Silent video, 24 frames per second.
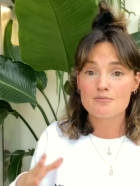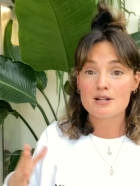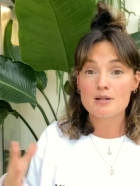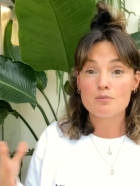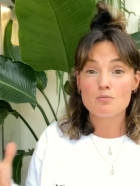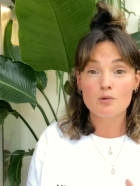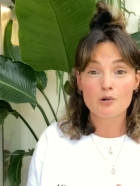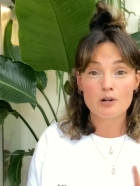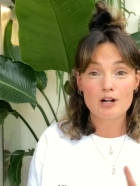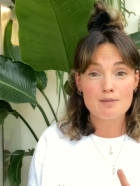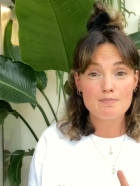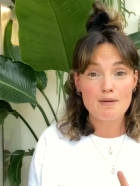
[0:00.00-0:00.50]
really
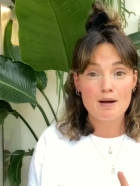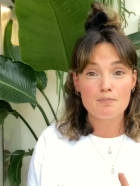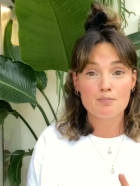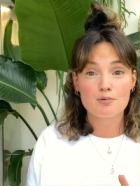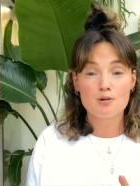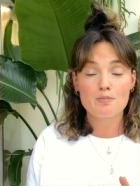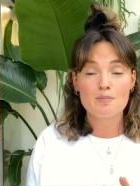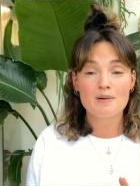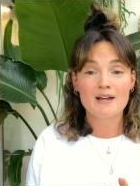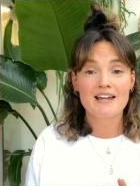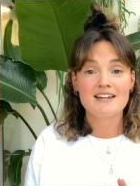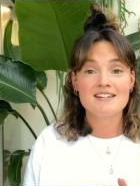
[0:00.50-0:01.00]
worry about
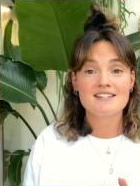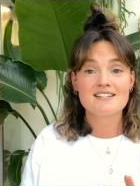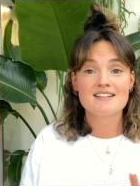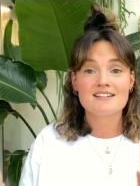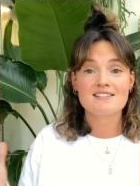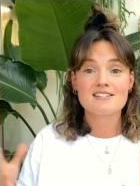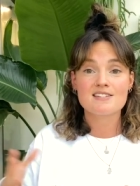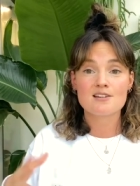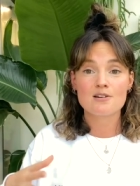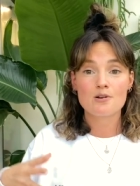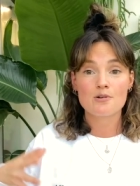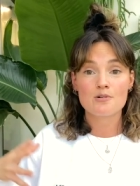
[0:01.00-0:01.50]
propagating
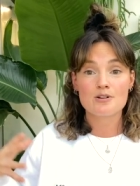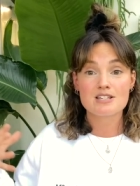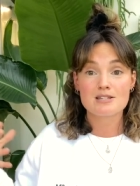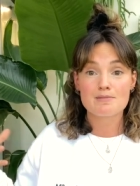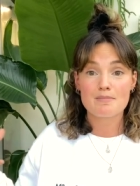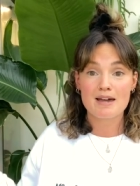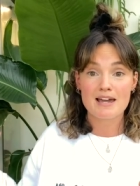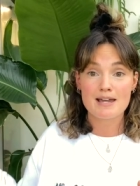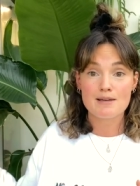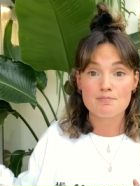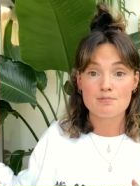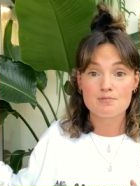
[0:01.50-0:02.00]
so long as I'm
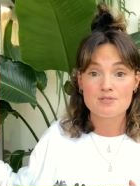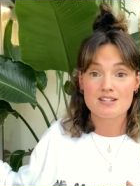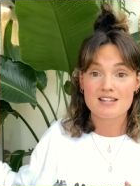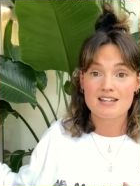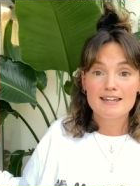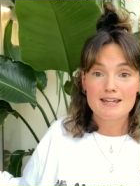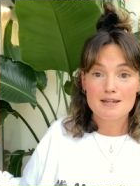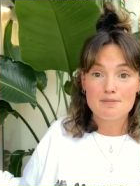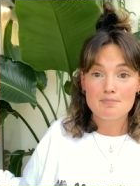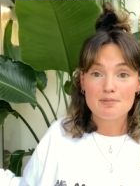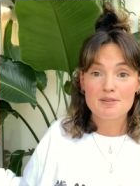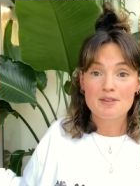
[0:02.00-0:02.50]
able to
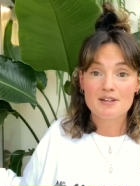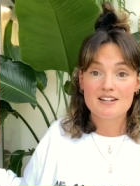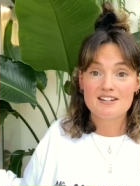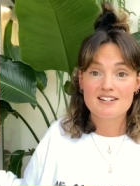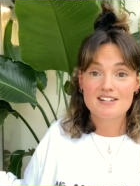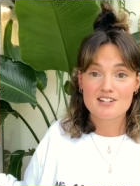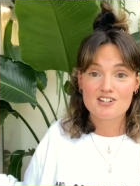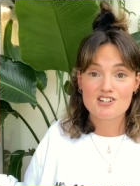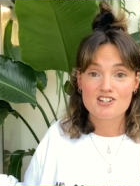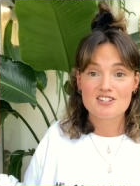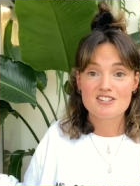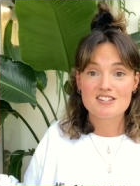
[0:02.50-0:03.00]
keep the
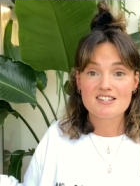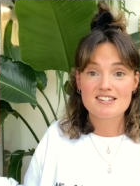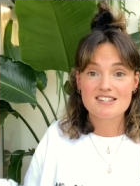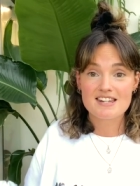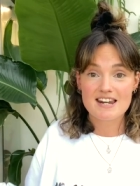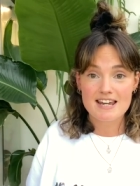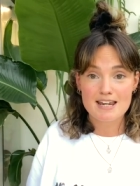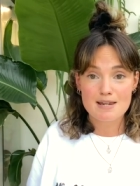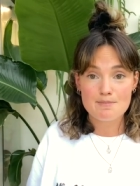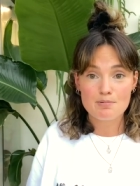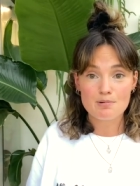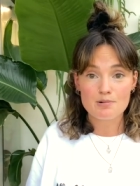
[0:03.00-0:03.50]
conditions
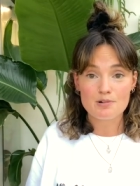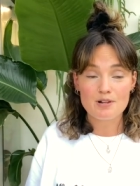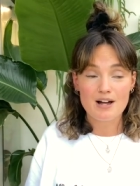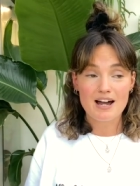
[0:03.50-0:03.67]
stable.